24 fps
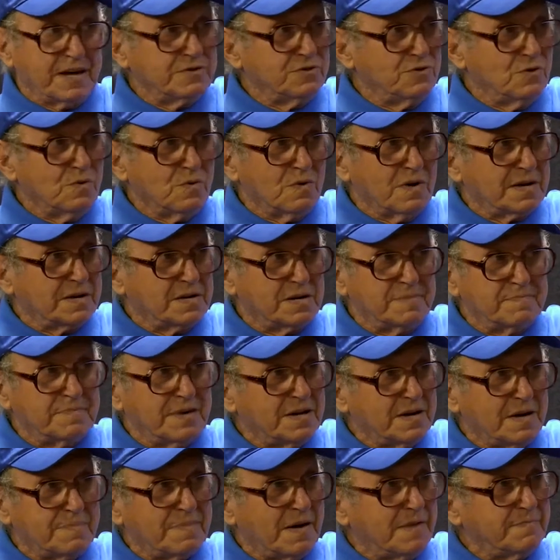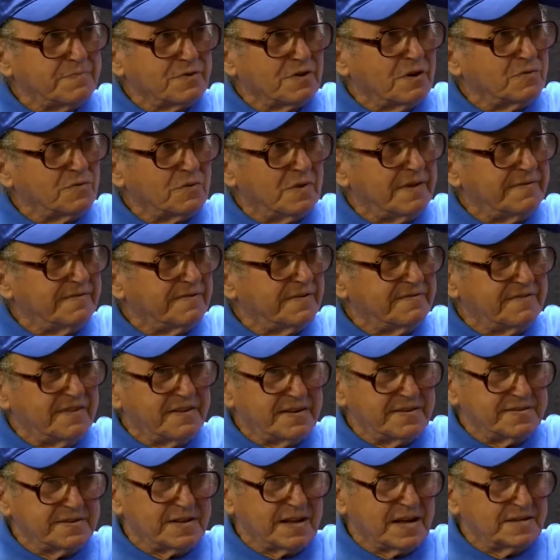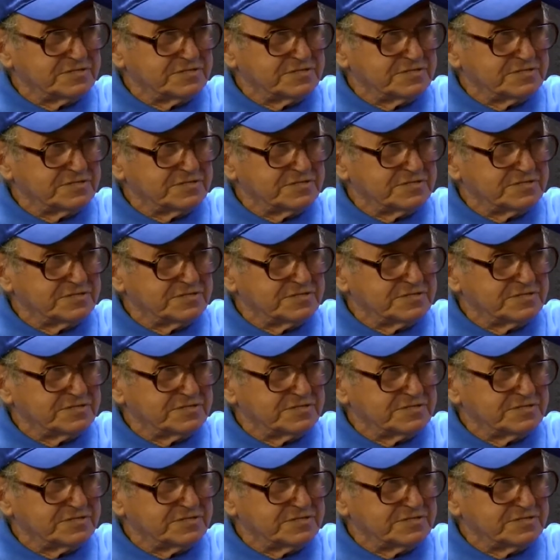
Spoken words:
new one coming up on Broadway, Revere. That's